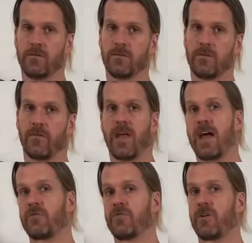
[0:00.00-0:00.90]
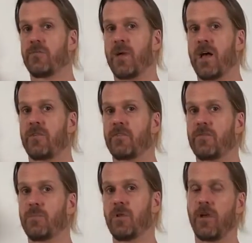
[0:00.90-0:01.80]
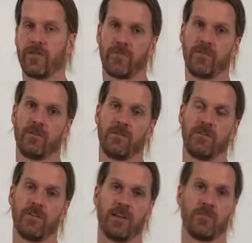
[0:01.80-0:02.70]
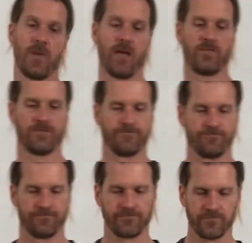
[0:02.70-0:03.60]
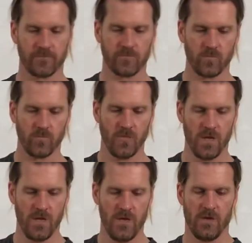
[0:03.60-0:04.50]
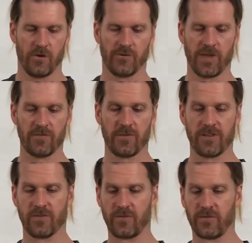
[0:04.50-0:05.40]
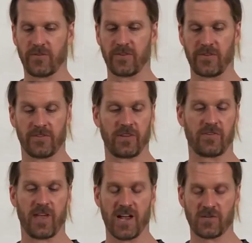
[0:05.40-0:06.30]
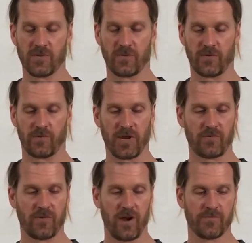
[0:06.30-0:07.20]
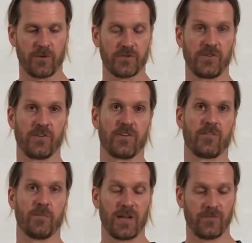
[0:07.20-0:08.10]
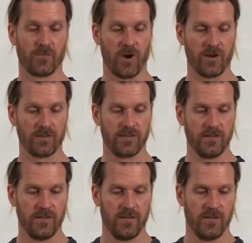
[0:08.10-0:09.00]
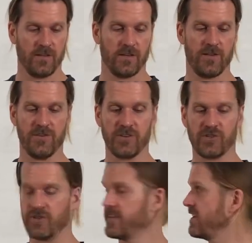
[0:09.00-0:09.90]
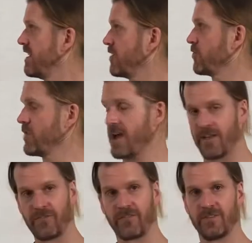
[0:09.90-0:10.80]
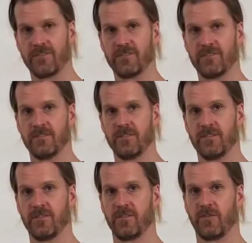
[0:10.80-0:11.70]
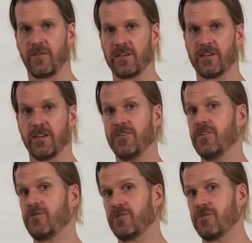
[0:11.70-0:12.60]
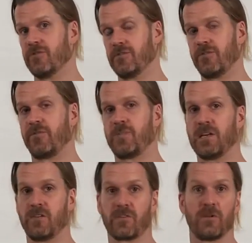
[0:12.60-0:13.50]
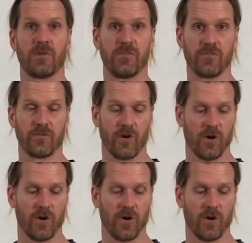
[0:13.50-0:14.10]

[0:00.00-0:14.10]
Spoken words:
is the astronaut's mass plus the tank's mass. Her tether line loses its attachment to her spacecraft while she's on a spacewalk. Initially at rest, so the initial speed is going to be 0.